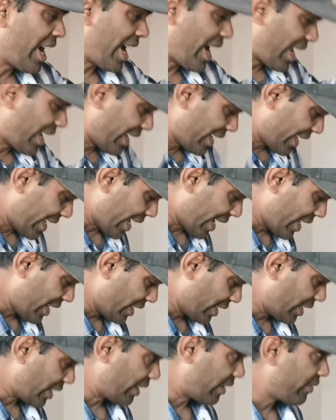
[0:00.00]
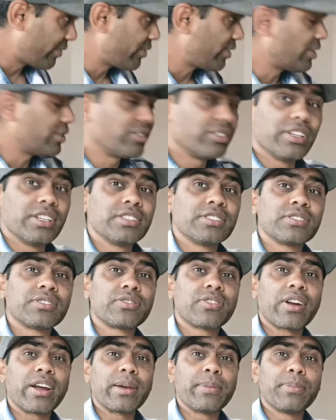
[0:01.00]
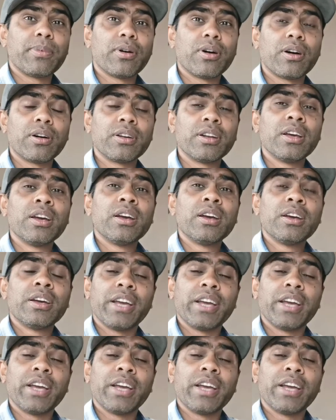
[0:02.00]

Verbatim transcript: I can give this tripod